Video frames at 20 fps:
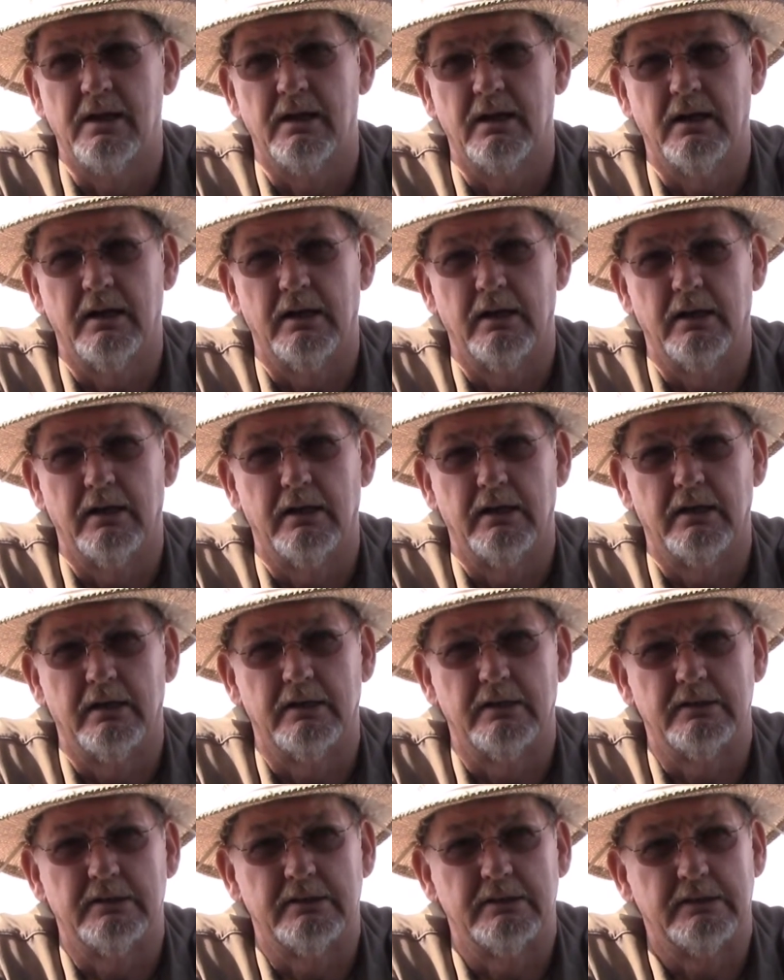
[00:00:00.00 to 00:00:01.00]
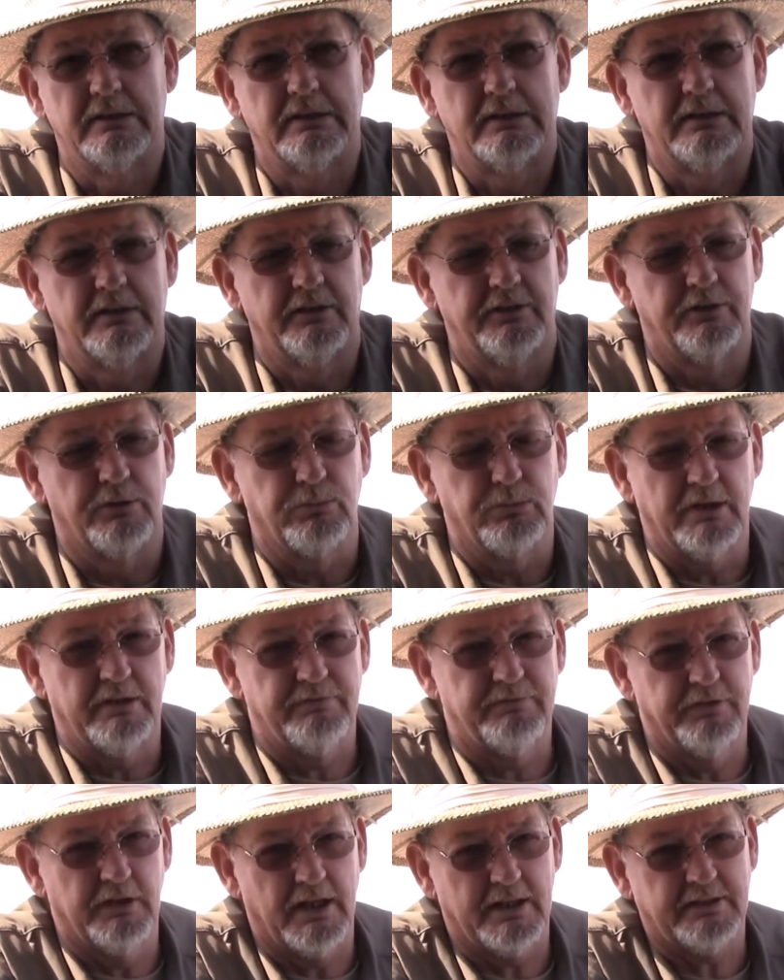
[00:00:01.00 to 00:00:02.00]
the
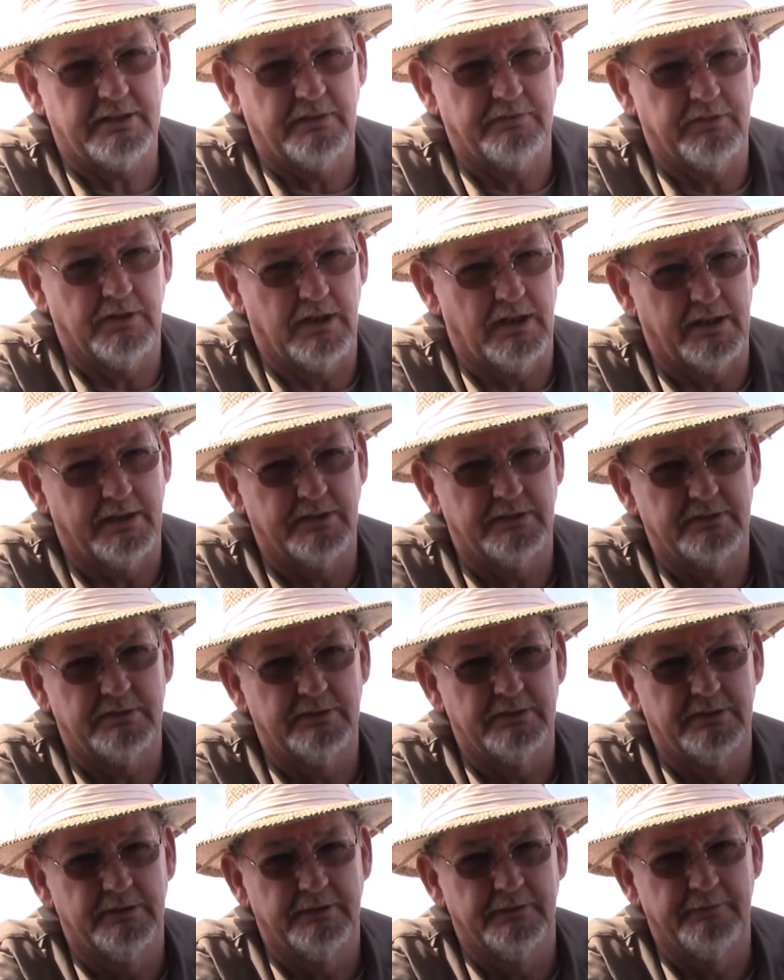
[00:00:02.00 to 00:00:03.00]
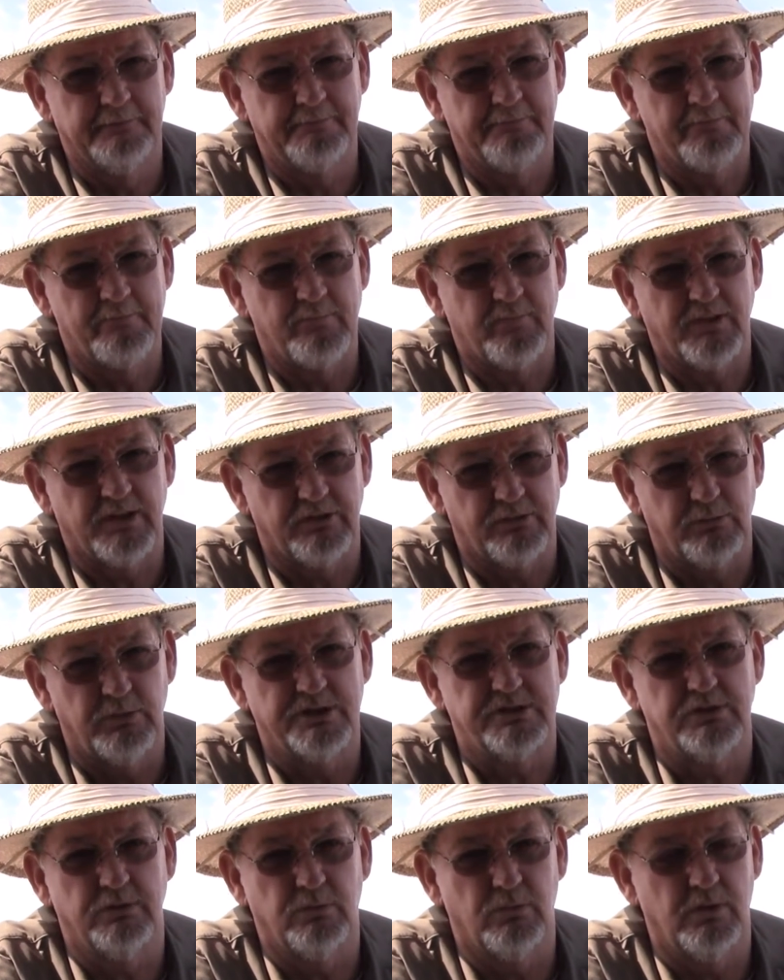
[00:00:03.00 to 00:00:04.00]
reflective light is
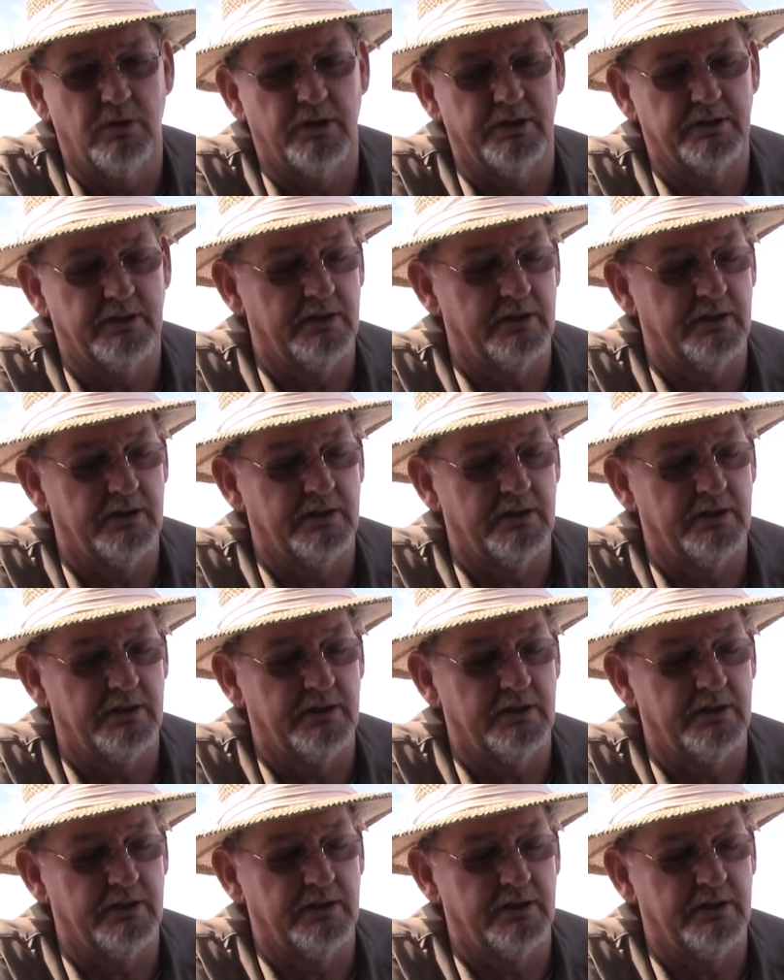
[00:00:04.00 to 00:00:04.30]
what you want.